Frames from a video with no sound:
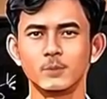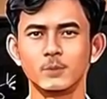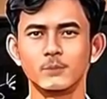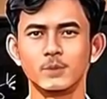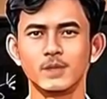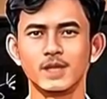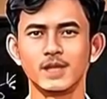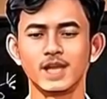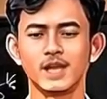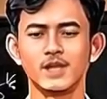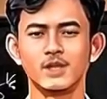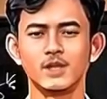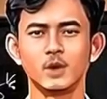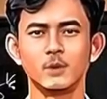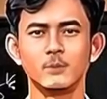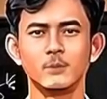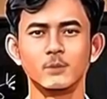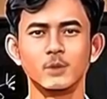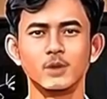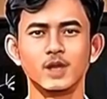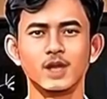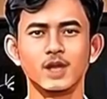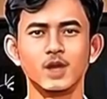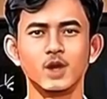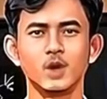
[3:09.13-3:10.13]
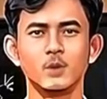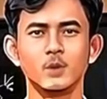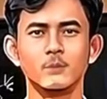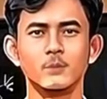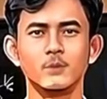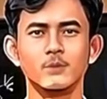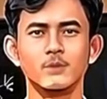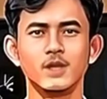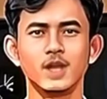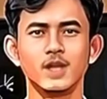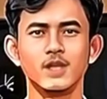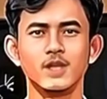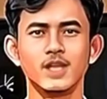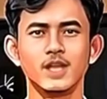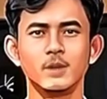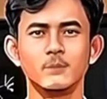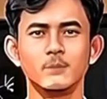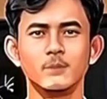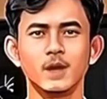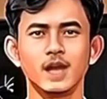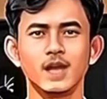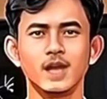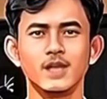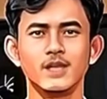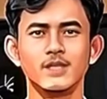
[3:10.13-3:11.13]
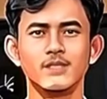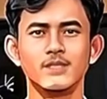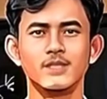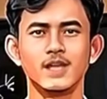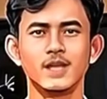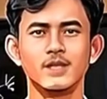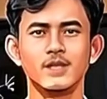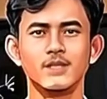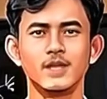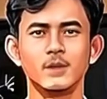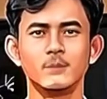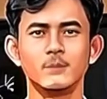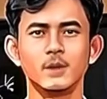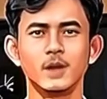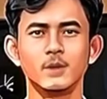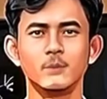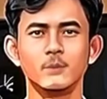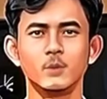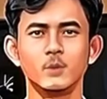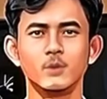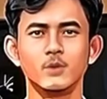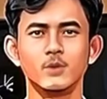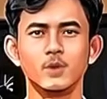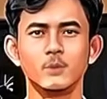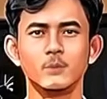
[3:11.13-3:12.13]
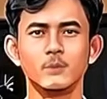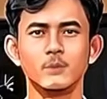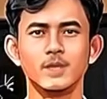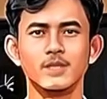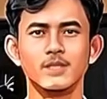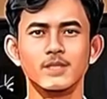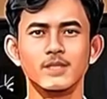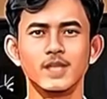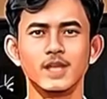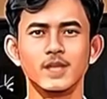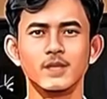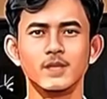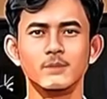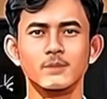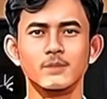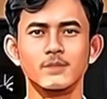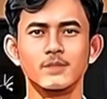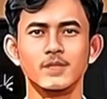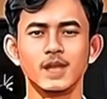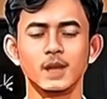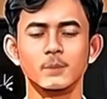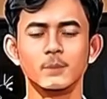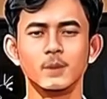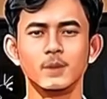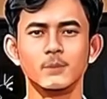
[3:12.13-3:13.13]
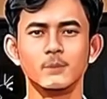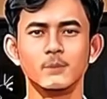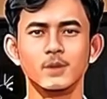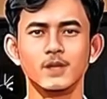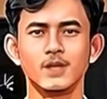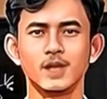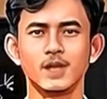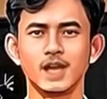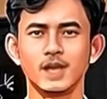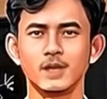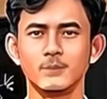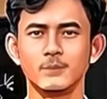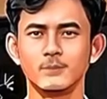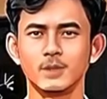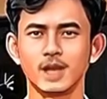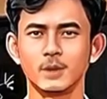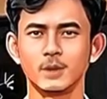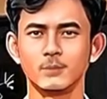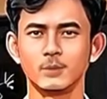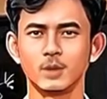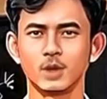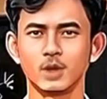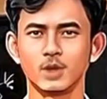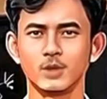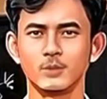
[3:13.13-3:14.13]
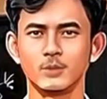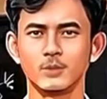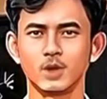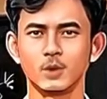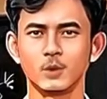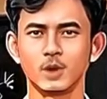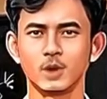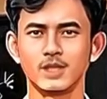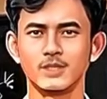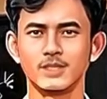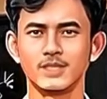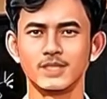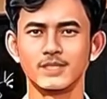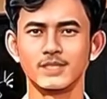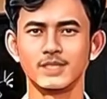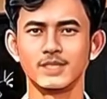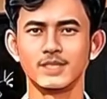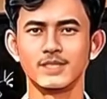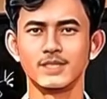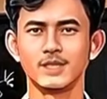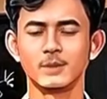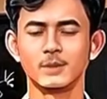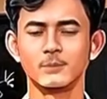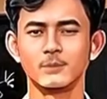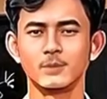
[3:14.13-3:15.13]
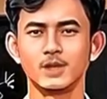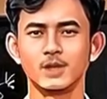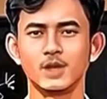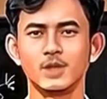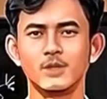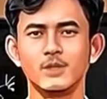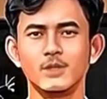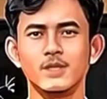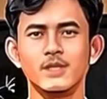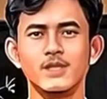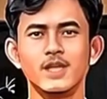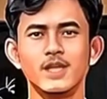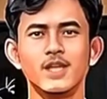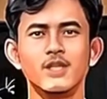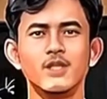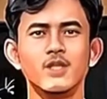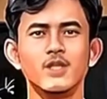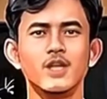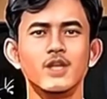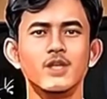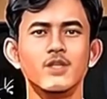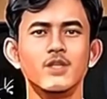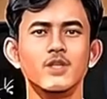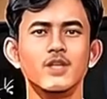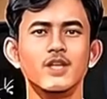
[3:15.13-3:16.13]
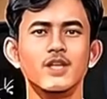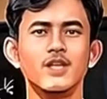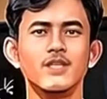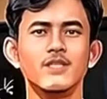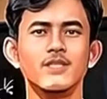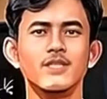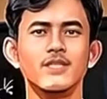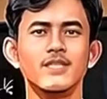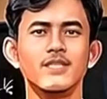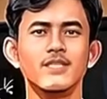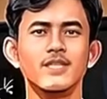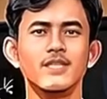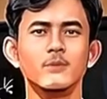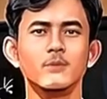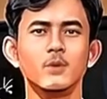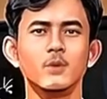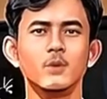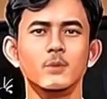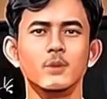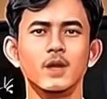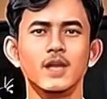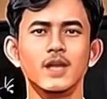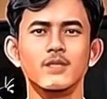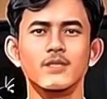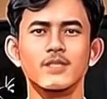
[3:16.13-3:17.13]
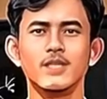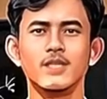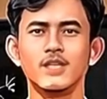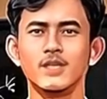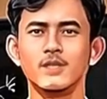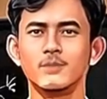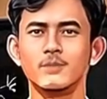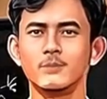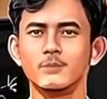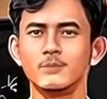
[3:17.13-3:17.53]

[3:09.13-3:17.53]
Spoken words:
Review the plan and documentation, ensure that BC and DR plans are comprehensive, up-to-date, and aligned with business objectives.